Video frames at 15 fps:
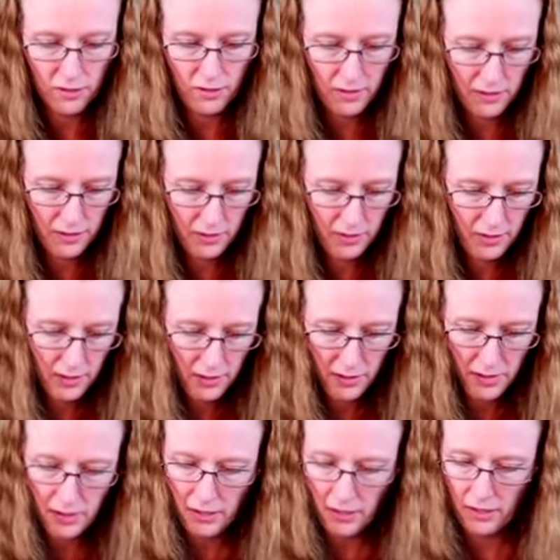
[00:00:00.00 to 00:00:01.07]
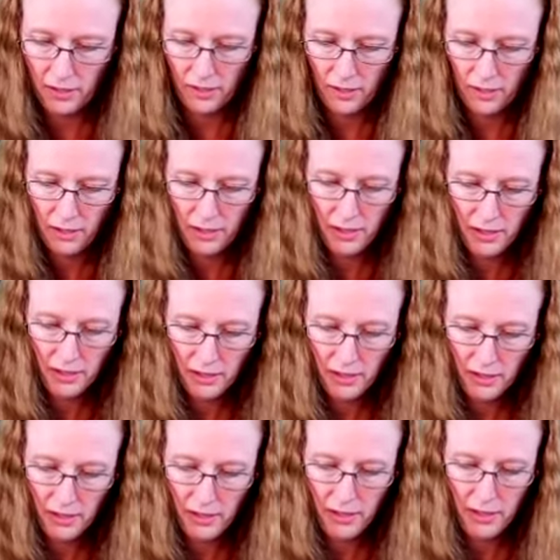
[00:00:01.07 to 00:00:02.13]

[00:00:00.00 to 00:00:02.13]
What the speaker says: Nothing is said.